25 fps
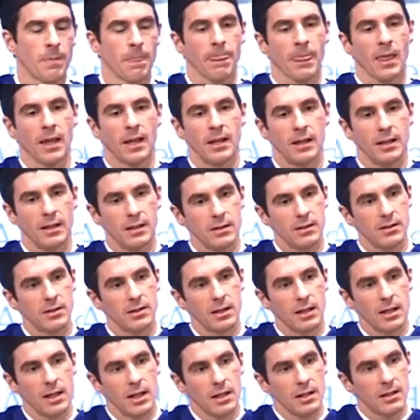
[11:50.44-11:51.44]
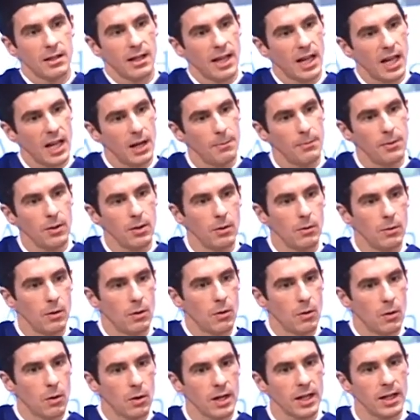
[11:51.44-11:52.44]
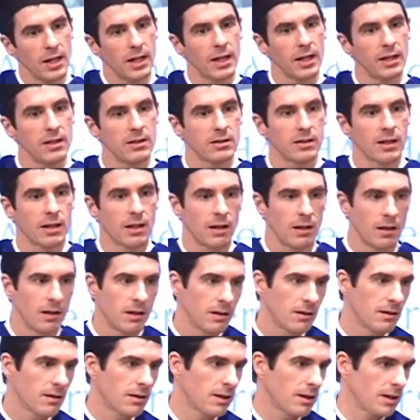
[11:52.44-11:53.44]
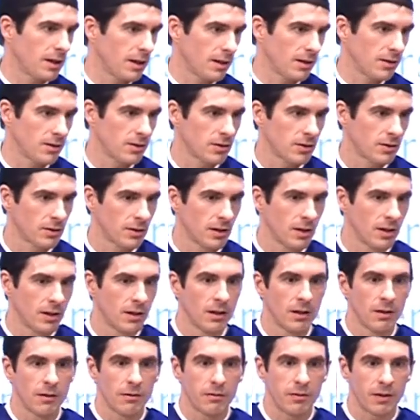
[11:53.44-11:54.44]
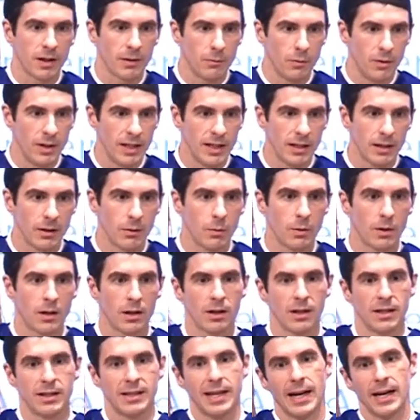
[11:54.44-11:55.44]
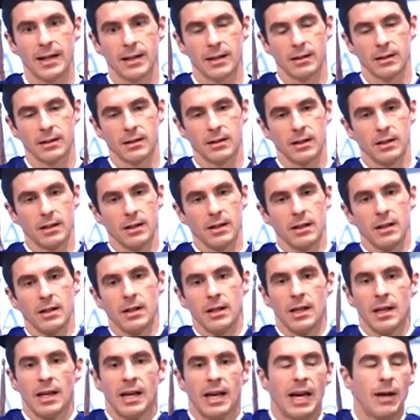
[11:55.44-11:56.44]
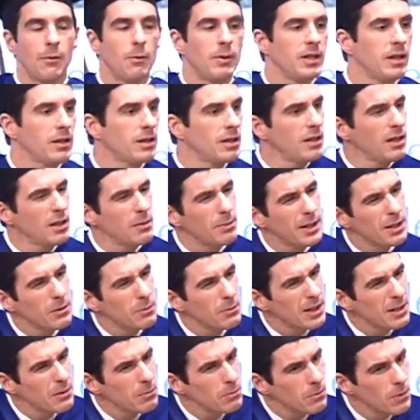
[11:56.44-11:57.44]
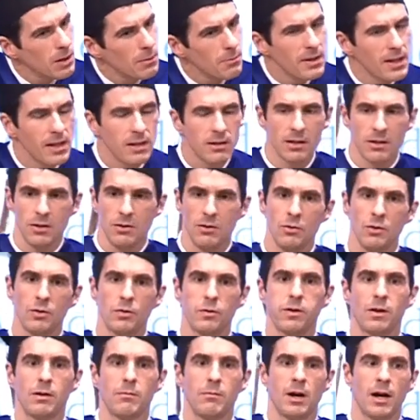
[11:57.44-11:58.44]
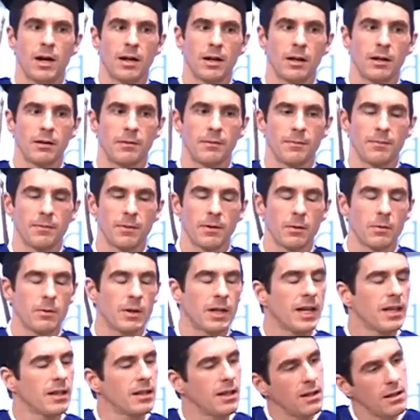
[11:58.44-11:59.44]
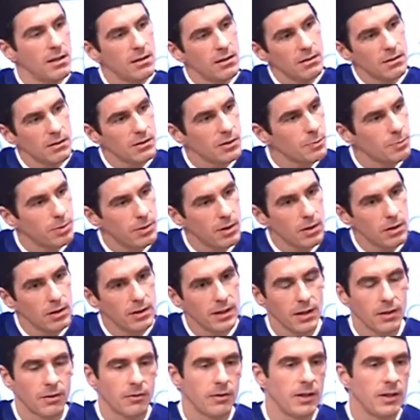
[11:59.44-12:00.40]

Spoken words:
is to help you organize and learn things from real-world data. And when you think about, well, what makes a useful model? Well, I think that there's broadly three